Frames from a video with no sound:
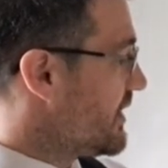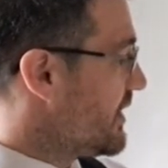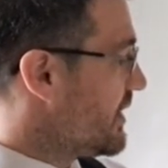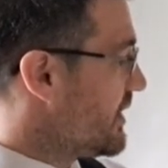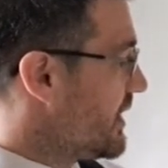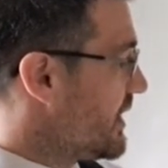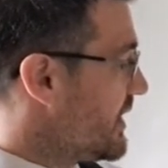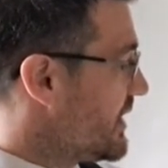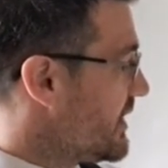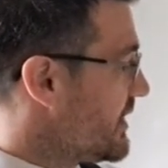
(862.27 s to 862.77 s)

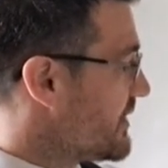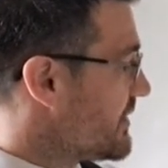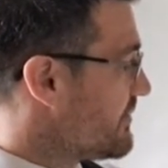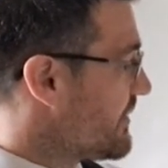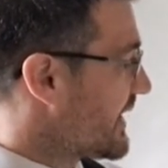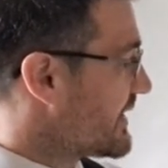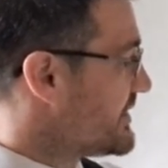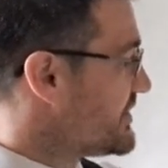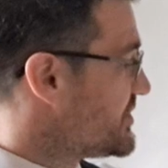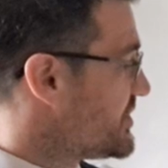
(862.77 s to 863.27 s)
the
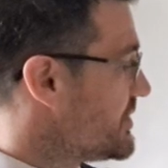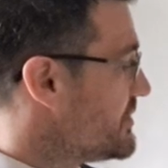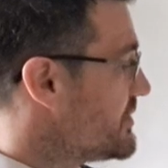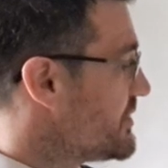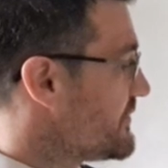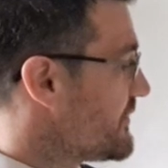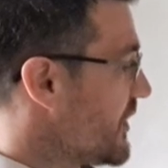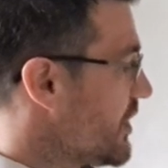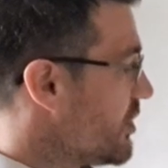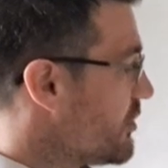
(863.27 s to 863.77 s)
magnitude
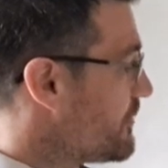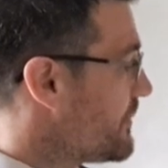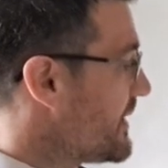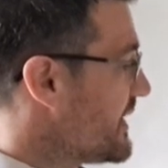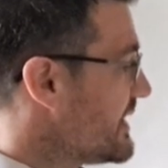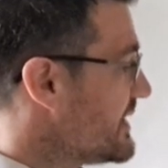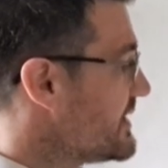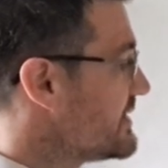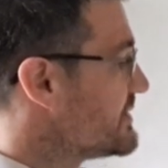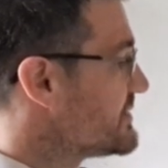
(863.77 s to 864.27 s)
of OP
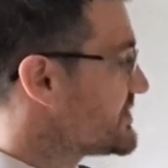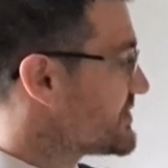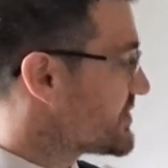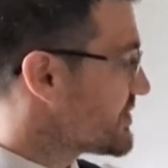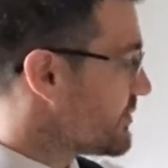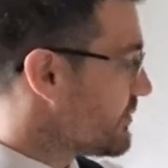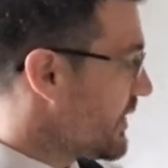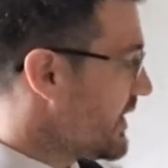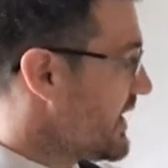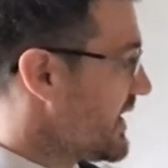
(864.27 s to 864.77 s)

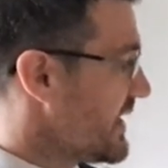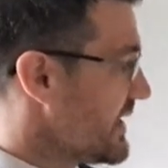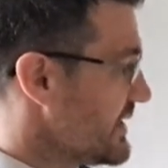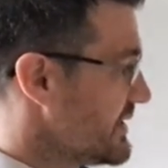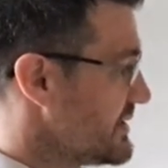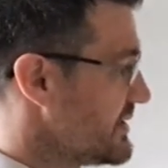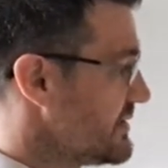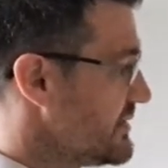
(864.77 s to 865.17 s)
squared,